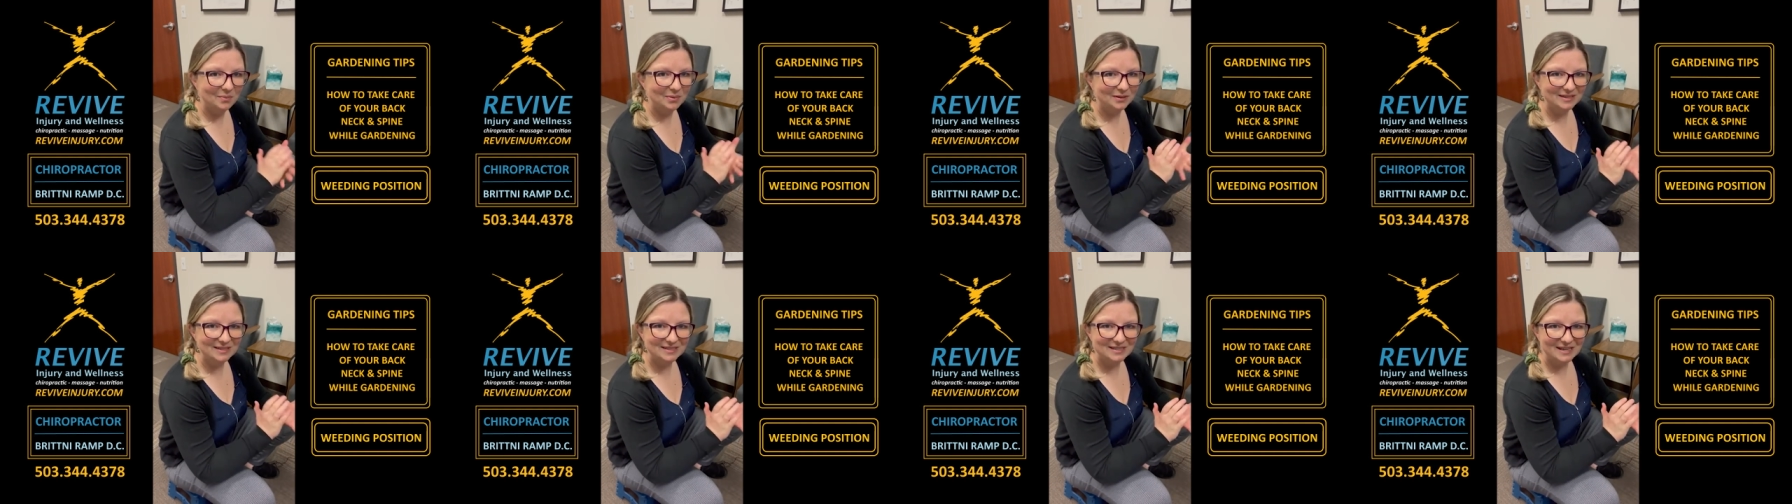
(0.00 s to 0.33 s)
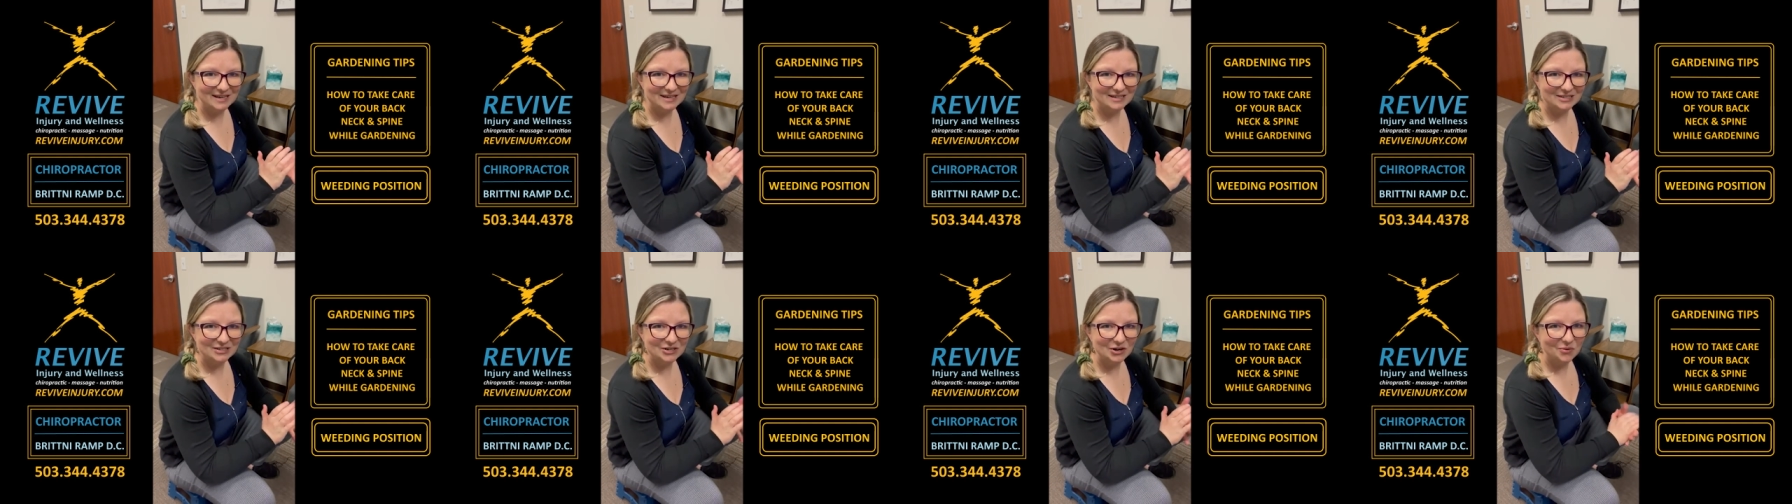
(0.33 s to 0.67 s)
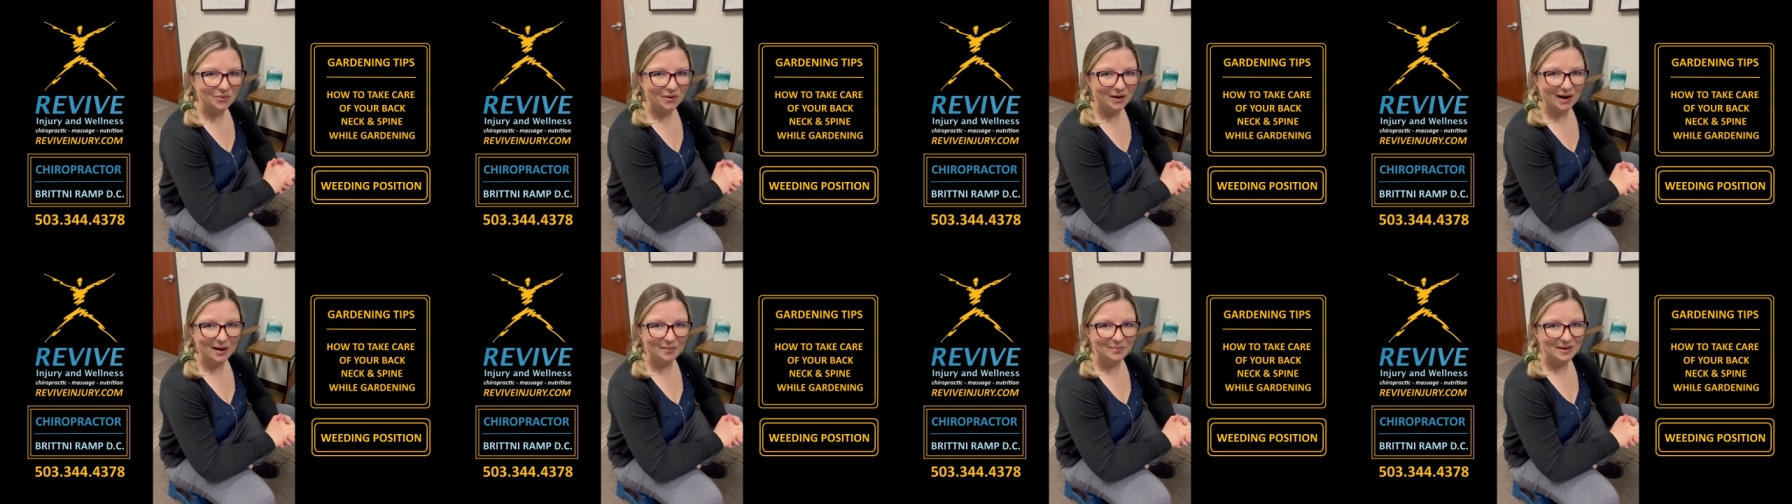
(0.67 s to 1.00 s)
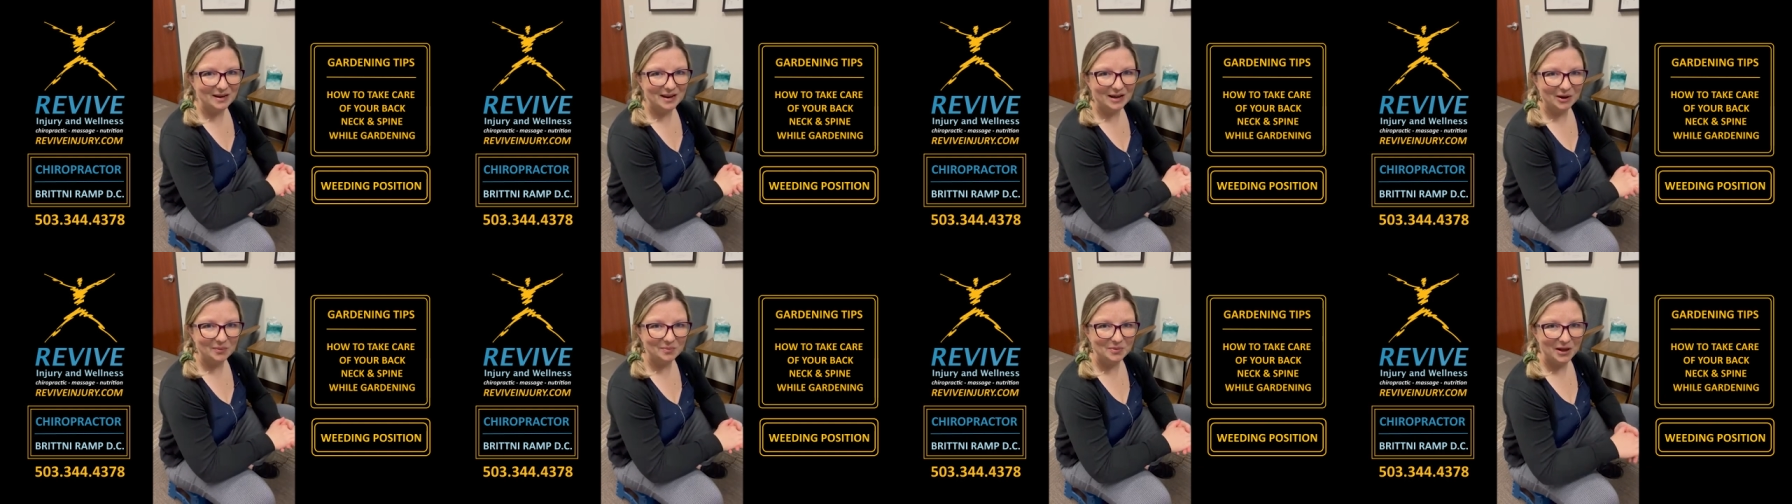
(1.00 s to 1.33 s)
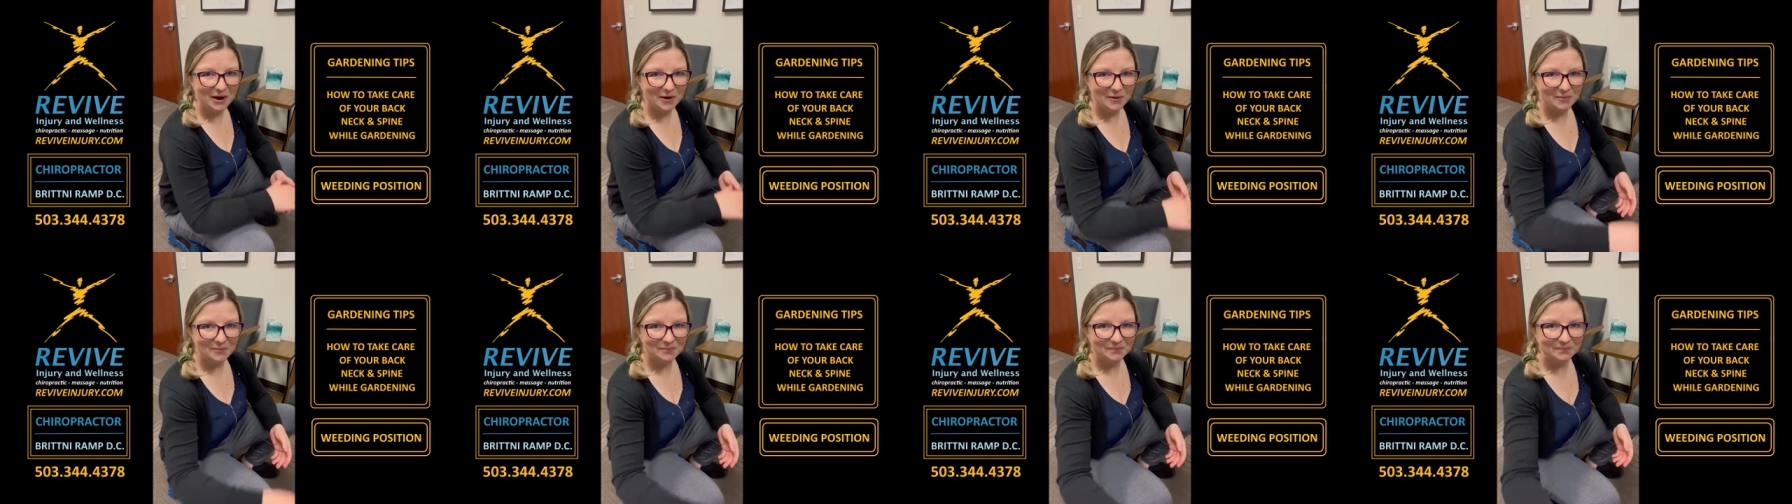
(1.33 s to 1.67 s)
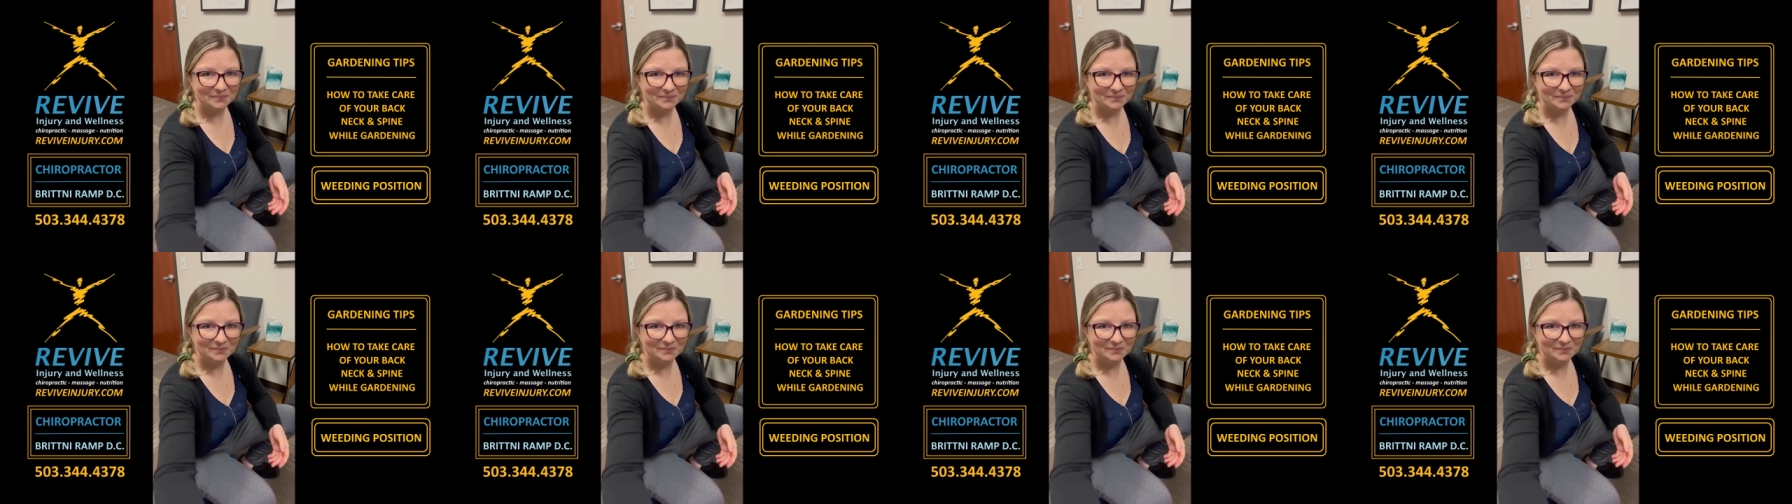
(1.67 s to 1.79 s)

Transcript: please let us know. We're happy to help you out.